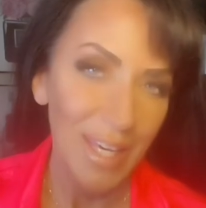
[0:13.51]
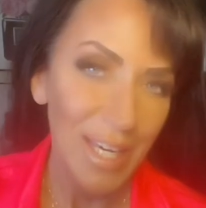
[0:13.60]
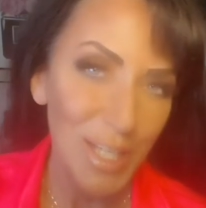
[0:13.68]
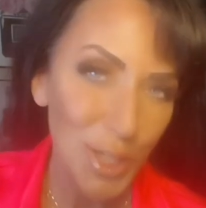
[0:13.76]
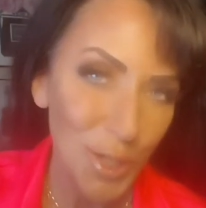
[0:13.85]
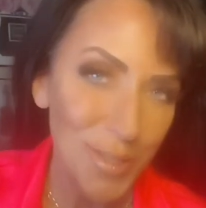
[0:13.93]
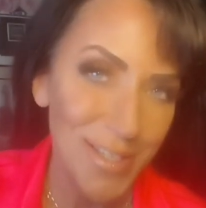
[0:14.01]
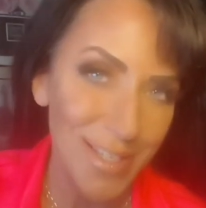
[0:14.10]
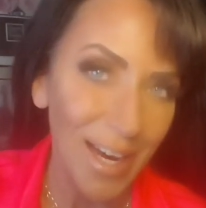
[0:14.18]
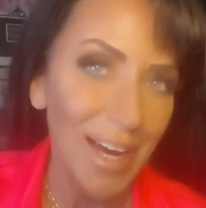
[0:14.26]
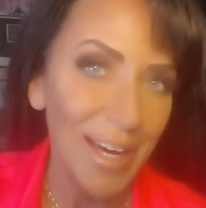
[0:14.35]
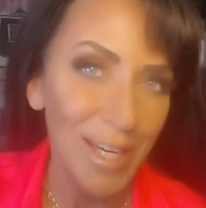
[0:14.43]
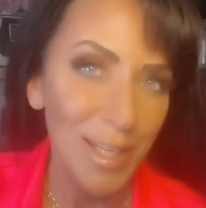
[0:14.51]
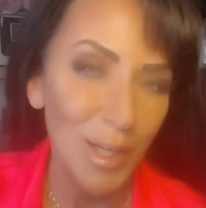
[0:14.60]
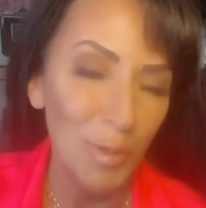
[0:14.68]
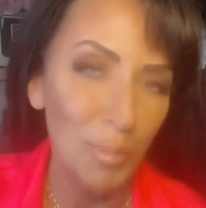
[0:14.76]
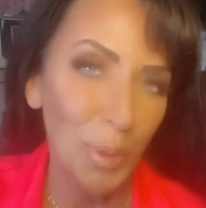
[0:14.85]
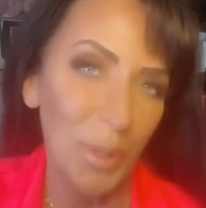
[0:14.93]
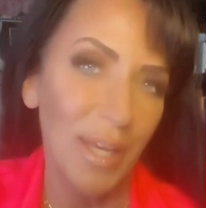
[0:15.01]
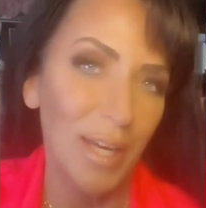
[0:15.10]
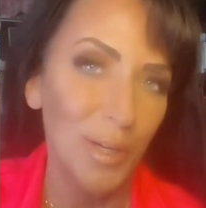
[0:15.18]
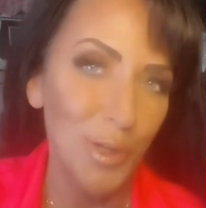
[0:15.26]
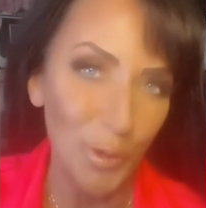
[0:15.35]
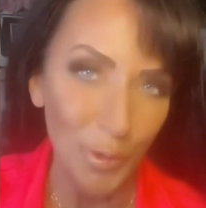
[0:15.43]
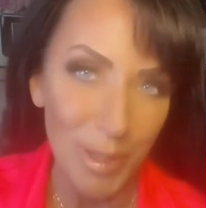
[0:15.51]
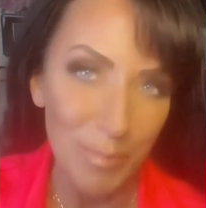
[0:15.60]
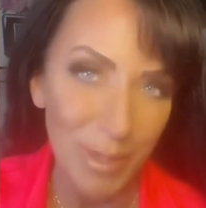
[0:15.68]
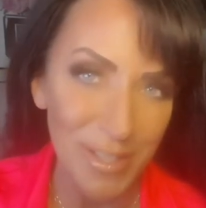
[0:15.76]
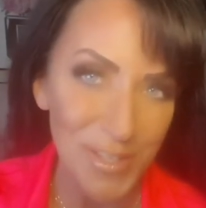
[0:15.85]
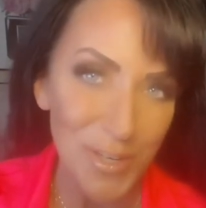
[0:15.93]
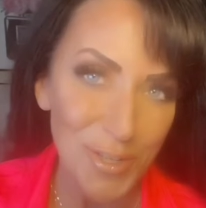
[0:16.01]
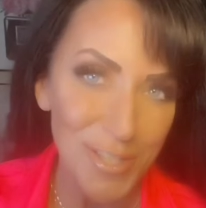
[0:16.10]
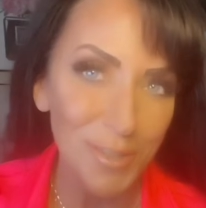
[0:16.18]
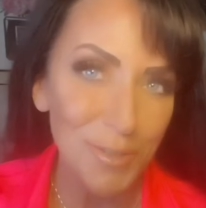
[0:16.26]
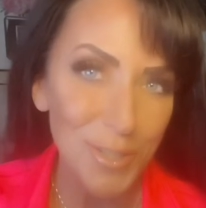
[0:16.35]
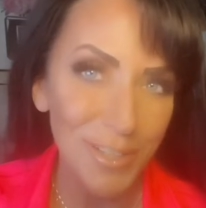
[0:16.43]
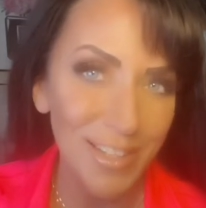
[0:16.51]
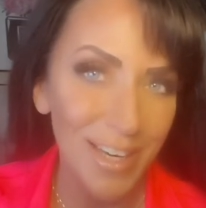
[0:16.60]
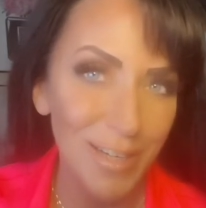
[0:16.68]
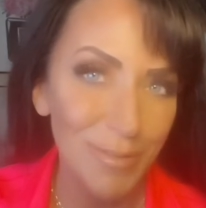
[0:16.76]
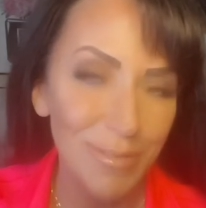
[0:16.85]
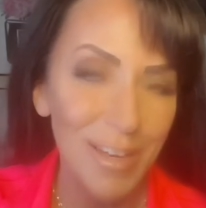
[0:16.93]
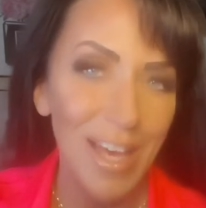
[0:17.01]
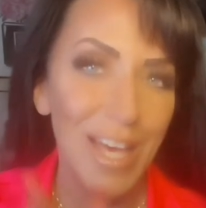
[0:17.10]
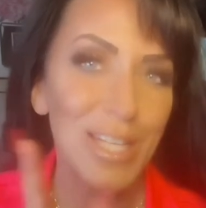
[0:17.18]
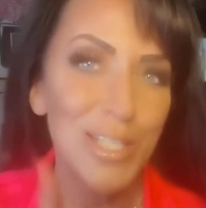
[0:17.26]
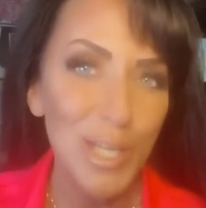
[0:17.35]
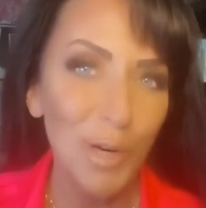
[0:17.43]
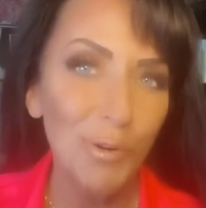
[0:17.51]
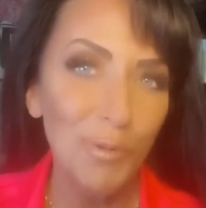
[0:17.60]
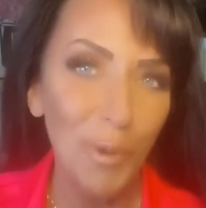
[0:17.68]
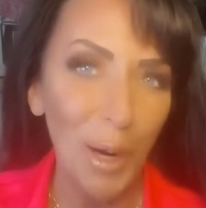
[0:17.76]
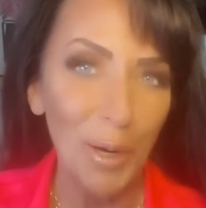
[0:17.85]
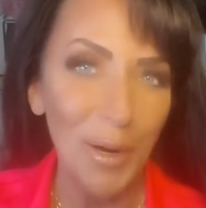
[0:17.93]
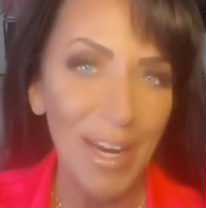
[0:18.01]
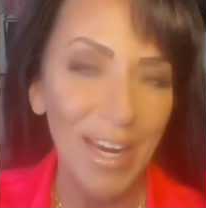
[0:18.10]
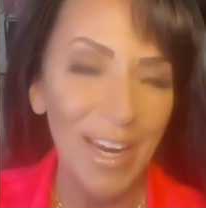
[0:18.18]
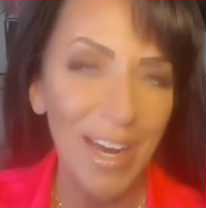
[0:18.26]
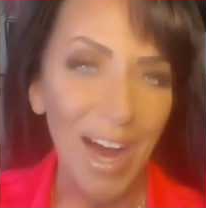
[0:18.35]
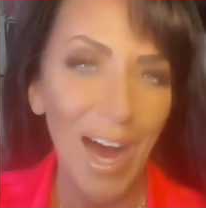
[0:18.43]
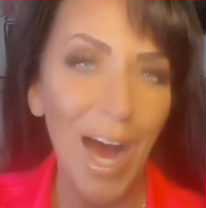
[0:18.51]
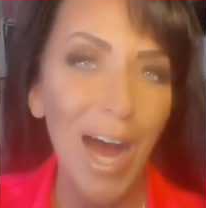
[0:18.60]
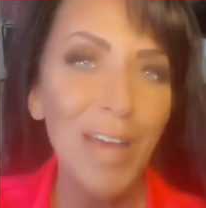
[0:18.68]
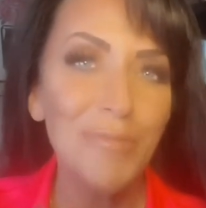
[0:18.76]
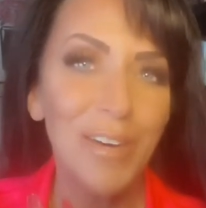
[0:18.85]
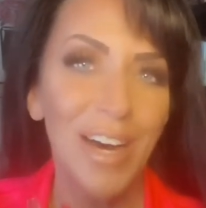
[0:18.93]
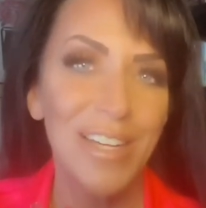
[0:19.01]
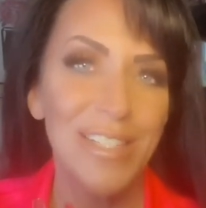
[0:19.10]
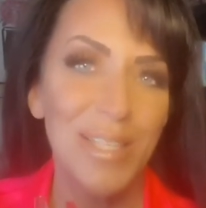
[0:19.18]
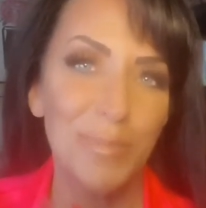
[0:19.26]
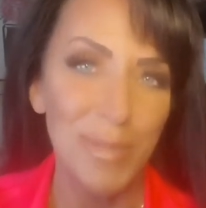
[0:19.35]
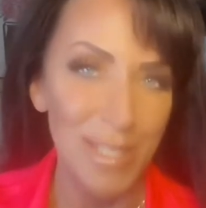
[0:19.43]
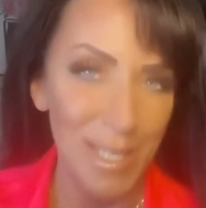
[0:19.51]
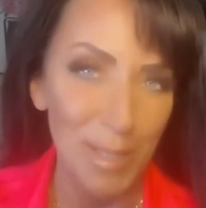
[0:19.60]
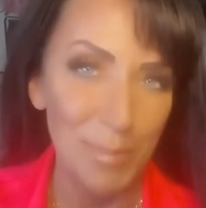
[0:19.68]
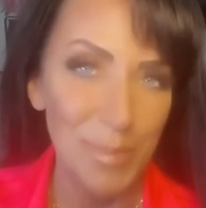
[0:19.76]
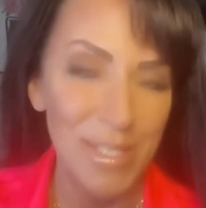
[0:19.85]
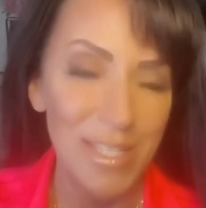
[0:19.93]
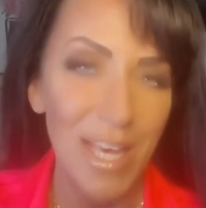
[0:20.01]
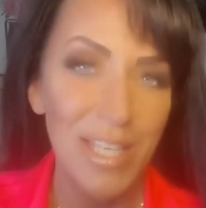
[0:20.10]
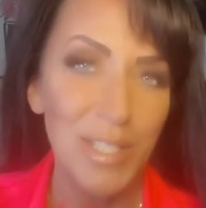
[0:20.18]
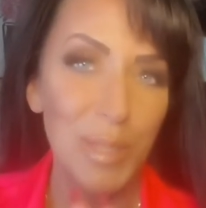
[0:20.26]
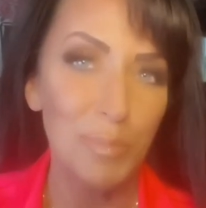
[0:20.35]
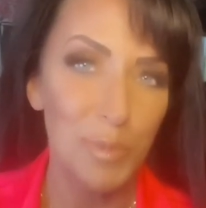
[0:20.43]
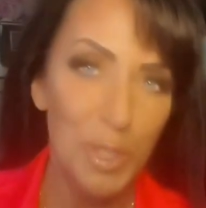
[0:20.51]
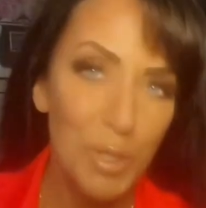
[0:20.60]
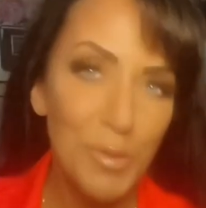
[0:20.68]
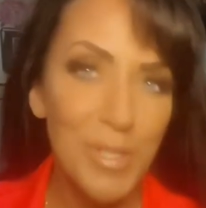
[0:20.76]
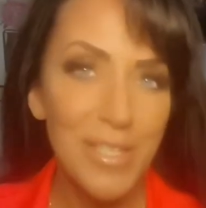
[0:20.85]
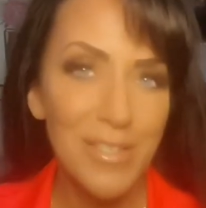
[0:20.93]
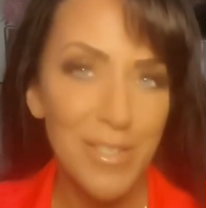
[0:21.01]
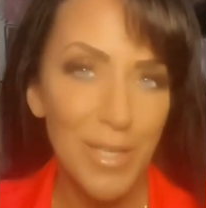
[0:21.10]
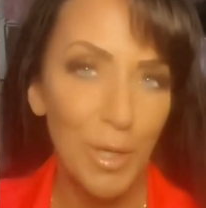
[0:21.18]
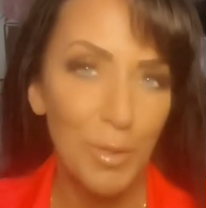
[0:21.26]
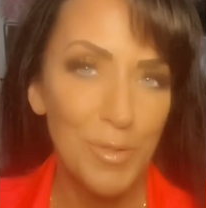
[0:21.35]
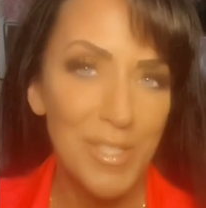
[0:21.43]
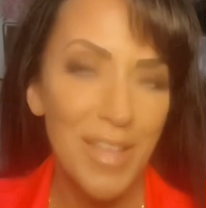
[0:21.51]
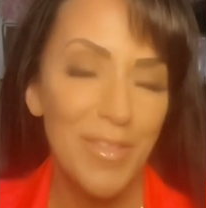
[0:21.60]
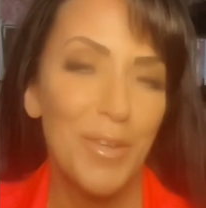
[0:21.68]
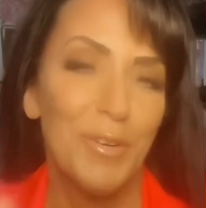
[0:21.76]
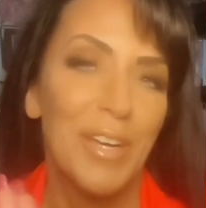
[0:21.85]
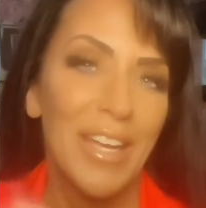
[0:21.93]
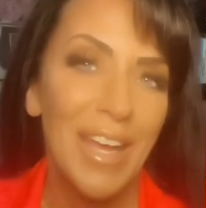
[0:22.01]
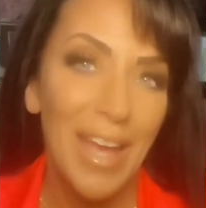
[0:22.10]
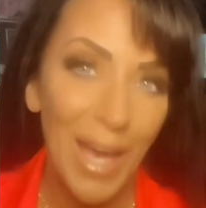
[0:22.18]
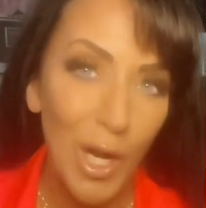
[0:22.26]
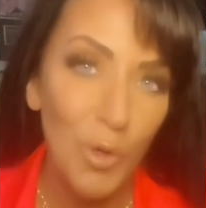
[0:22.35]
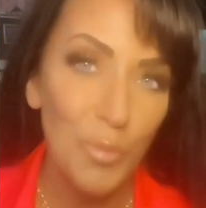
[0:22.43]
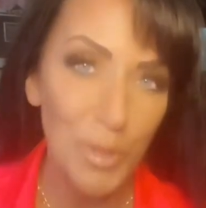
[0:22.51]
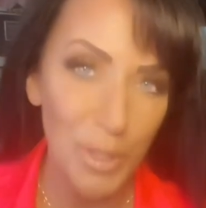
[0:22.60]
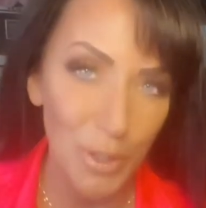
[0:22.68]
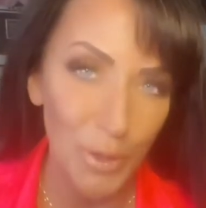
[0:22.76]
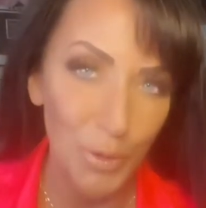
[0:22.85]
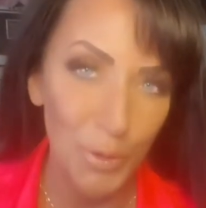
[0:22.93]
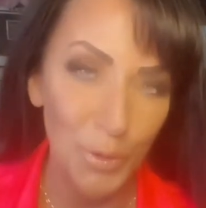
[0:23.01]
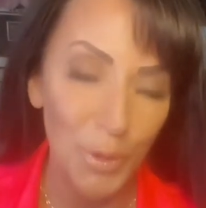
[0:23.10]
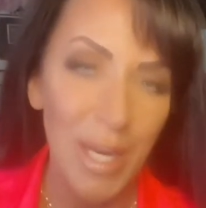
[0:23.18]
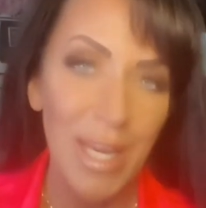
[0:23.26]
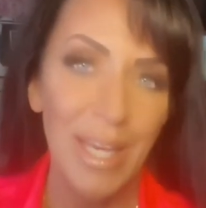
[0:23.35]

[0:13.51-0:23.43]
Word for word: Is your diet putting a crimp on your social life? Don't worry, I've got some tips, some do's and don'ts that are gonna help you